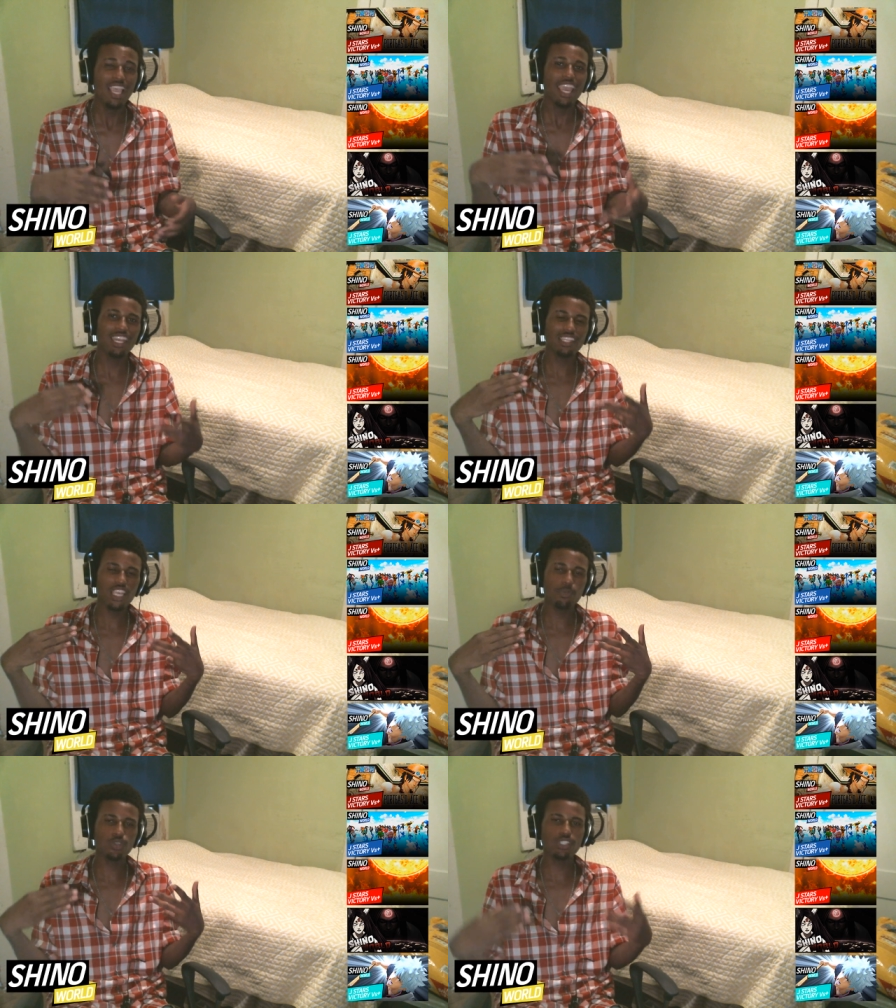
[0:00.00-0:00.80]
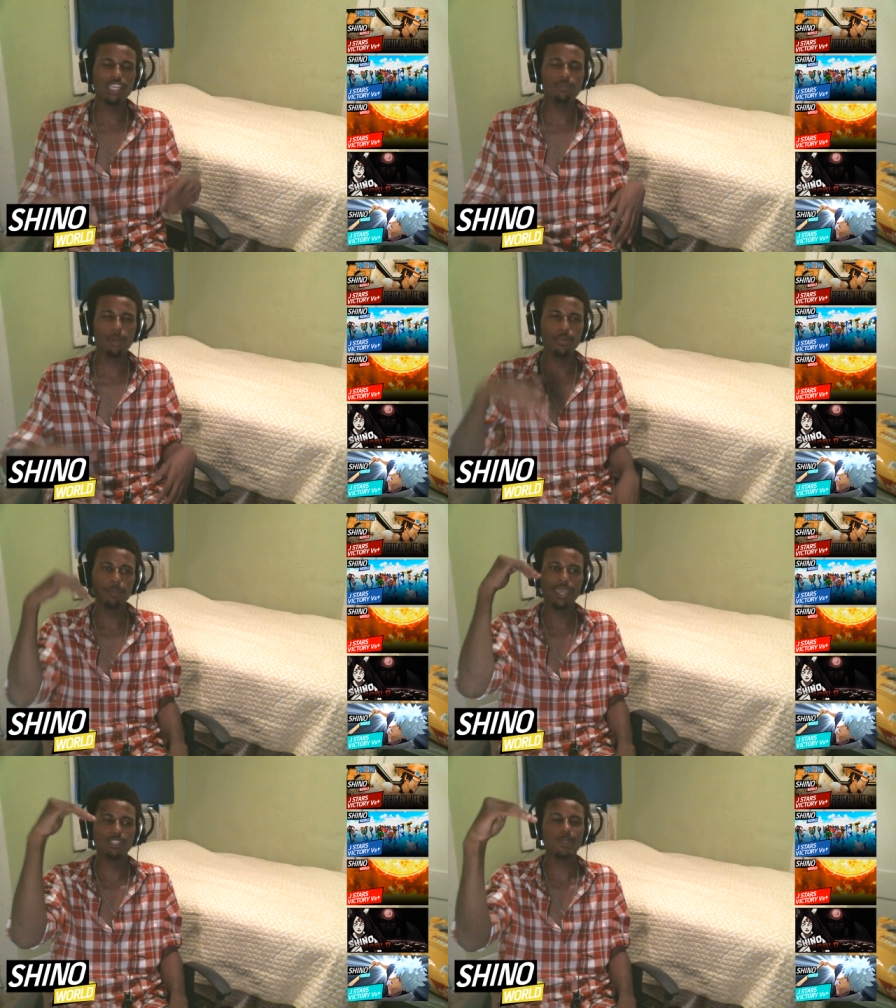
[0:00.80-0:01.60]
And the type of person I am, I put my
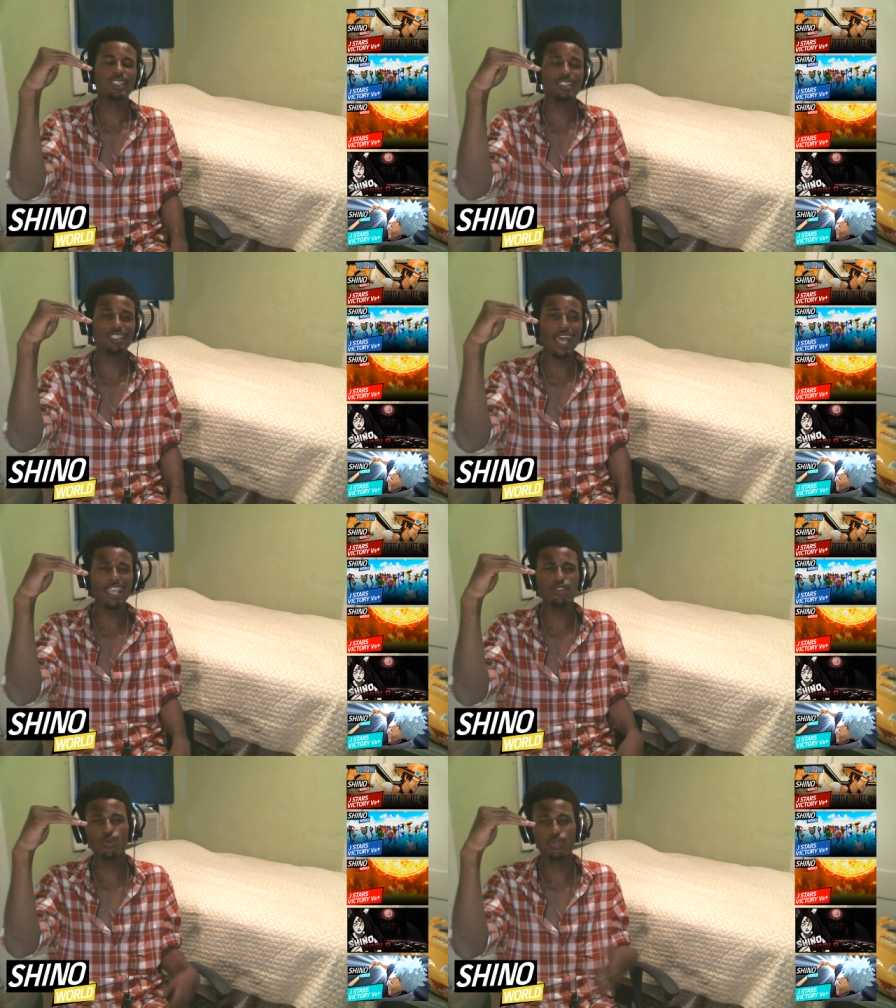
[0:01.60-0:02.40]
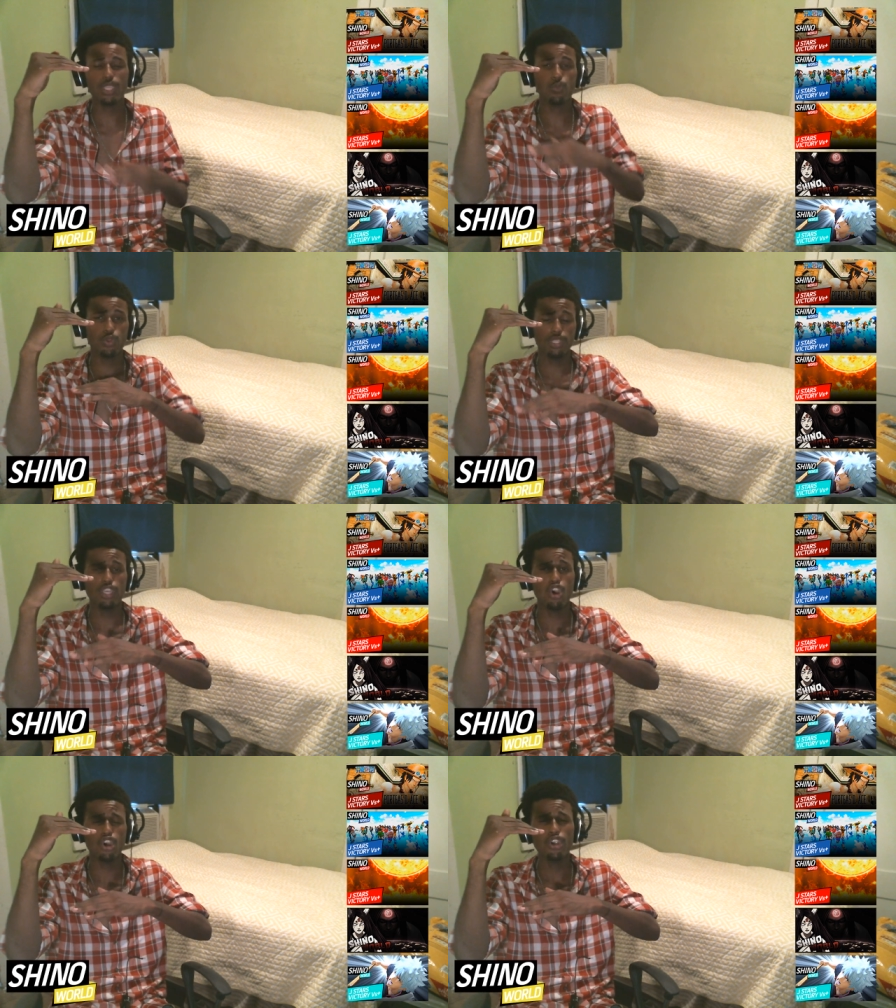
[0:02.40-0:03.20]
expectations higher than what they really
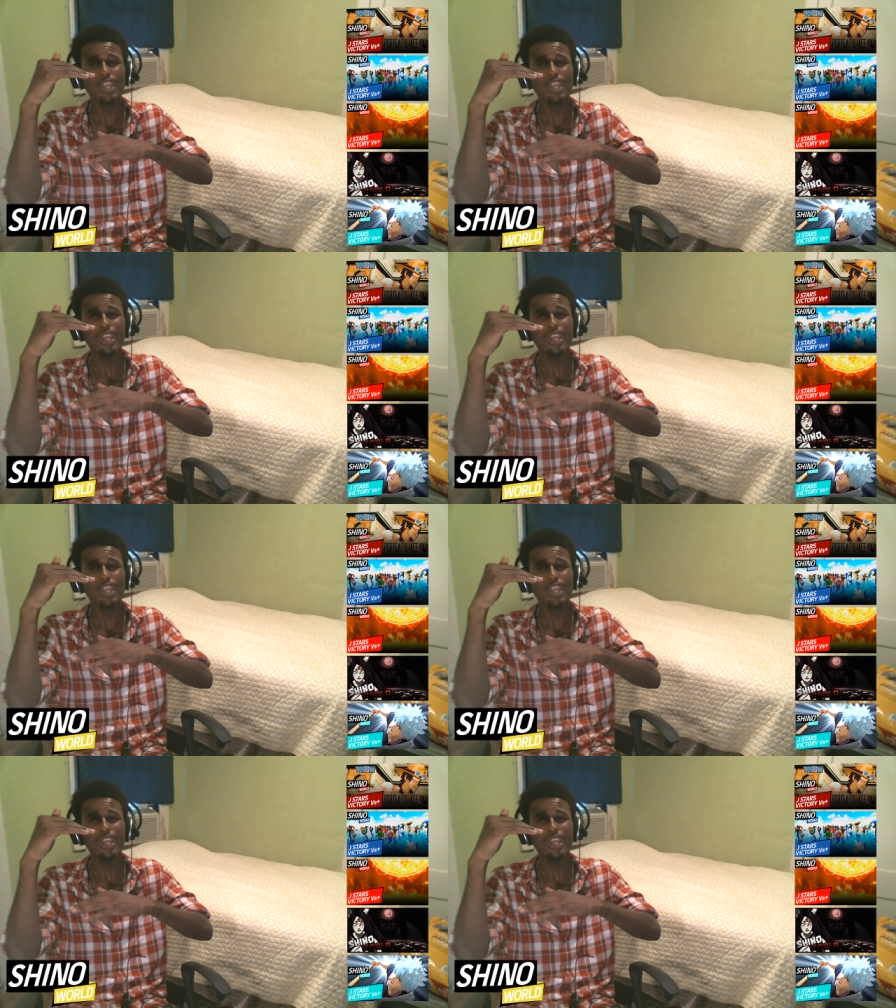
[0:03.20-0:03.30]
are.